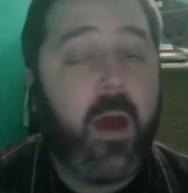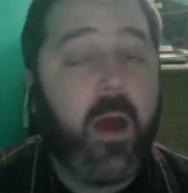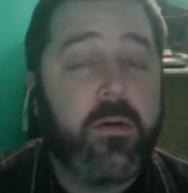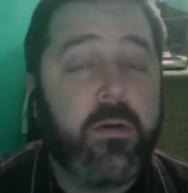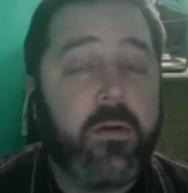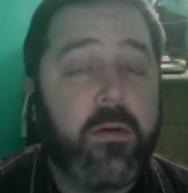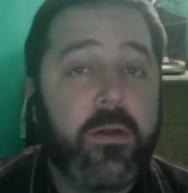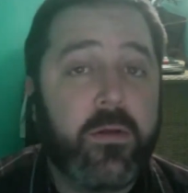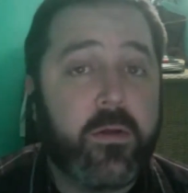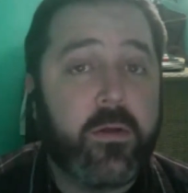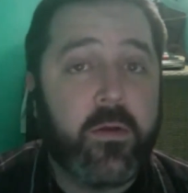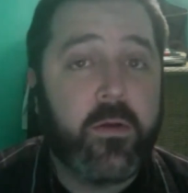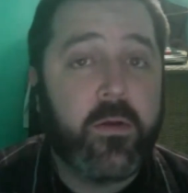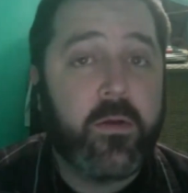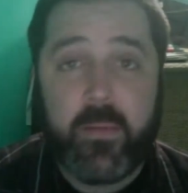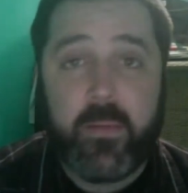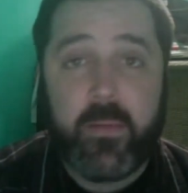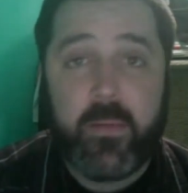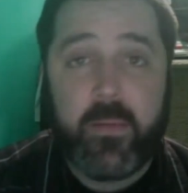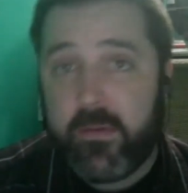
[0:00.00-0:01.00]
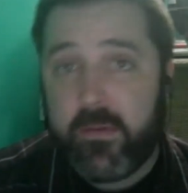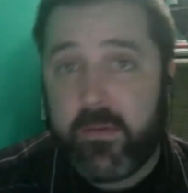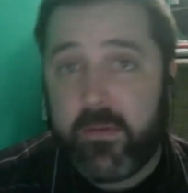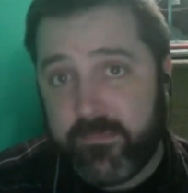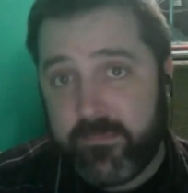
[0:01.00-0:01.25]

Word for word: How old is your grandmother?